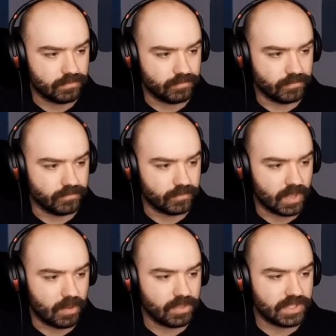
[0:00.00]
Mm.
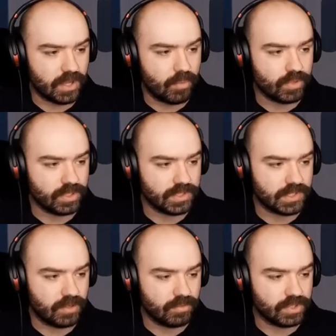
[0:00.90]
I want to, I want to,
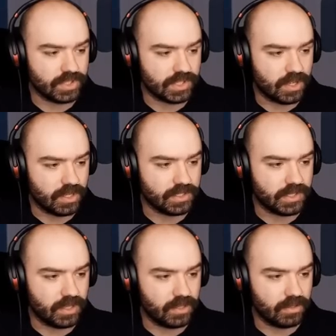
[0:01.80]
I want to just kind of
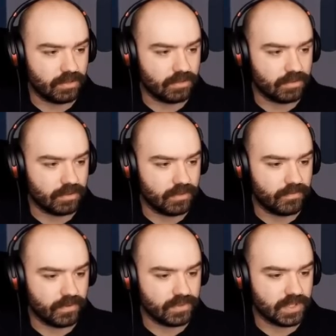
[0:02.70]
say it
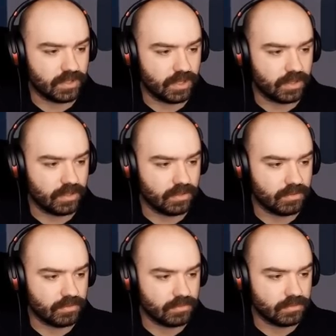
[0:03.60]
feels unlikely.
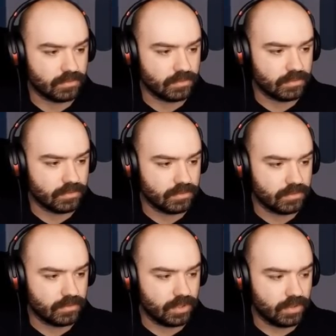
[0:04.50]

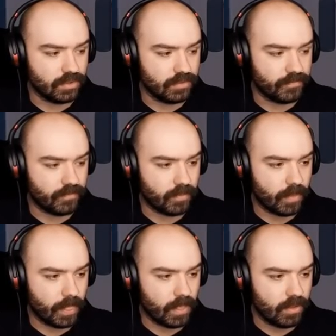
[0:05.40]
You know?
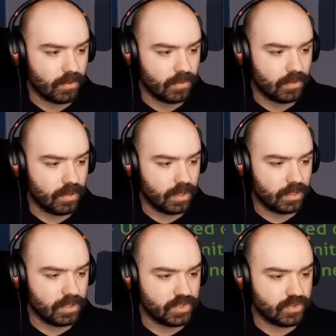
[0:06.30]
Alright,
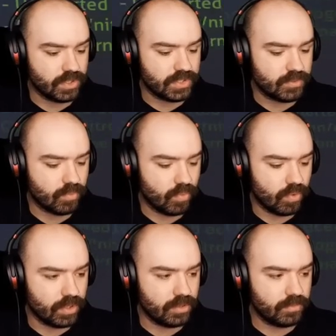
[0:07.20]
let's drink some
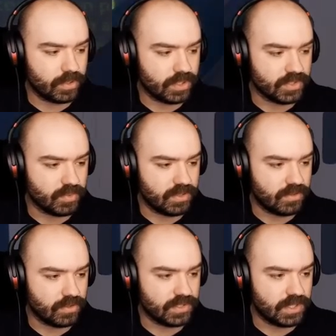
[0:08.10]
water because we
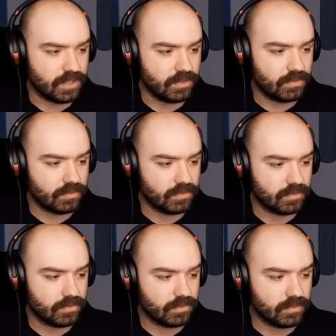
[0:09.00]
thirsty.
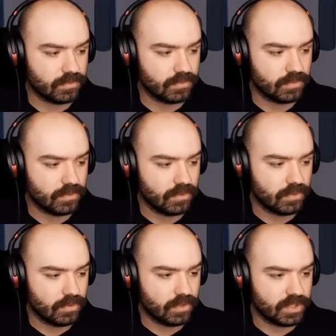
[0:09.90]

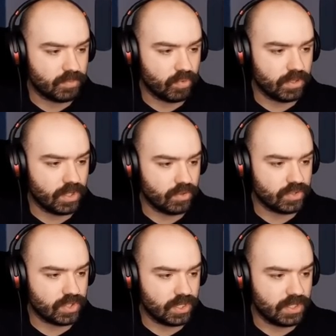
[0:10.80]
Exploring the
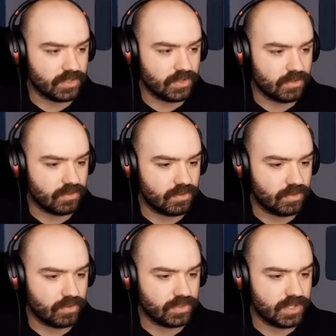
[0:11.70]
ocean is
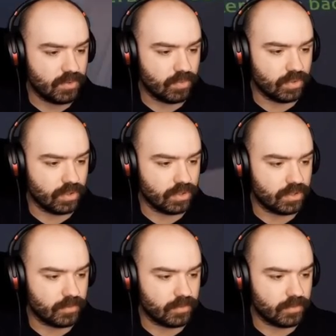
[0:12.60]
thirsty work.